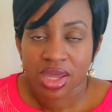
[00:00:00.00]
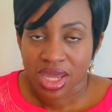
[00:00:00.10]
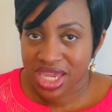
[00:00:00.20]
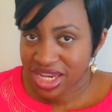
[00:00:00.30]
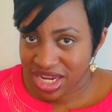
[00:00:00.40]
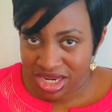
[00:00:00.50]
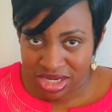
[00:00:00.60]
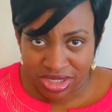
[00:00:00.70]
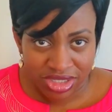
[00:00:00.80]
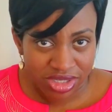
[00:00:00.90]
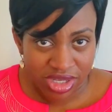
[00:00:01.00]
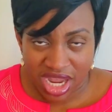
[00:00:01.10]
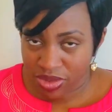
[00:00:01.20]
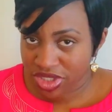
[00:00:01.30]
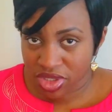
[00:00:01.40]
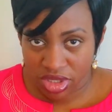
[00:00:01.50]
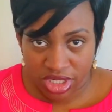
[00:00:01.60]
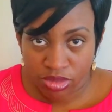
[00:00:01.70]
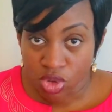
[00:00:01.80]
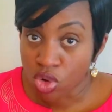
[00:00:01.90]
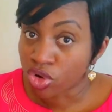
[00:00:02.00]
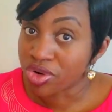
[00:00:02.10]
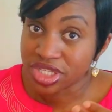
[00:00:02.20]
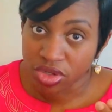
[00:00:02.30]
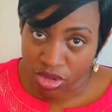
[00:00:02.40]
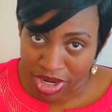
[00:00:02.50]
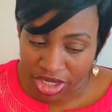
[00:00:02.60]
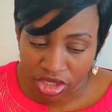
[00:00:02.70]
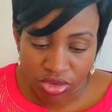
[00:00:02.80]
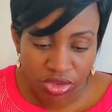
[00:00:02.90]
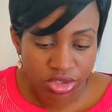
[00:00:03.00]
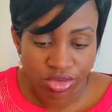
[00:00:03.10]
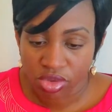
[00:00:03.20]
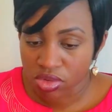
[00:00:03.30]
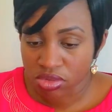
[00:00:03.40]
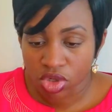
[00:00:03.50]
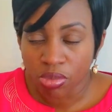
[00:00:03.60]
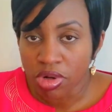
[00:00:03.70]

Again, ladies, now is not the time to go crazy on the manicures. So no